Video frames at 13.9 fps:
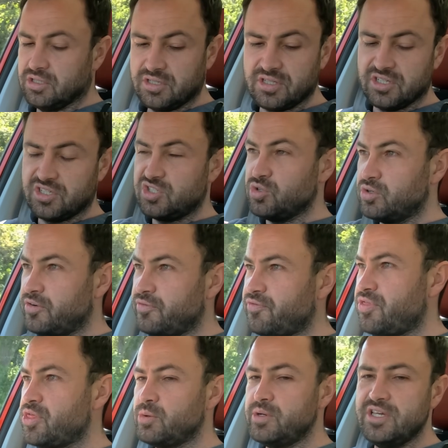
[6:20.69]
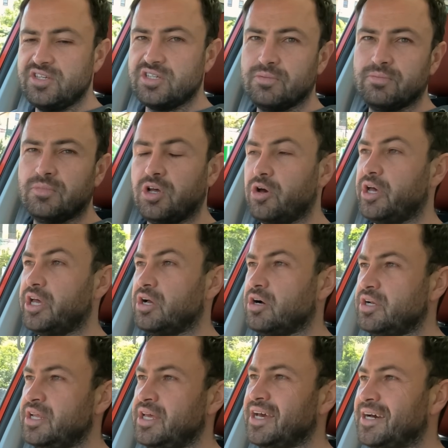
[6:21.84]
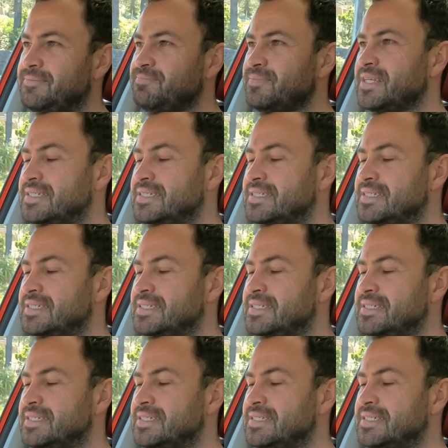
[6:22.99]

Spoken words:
There's this sort of threesome going on here.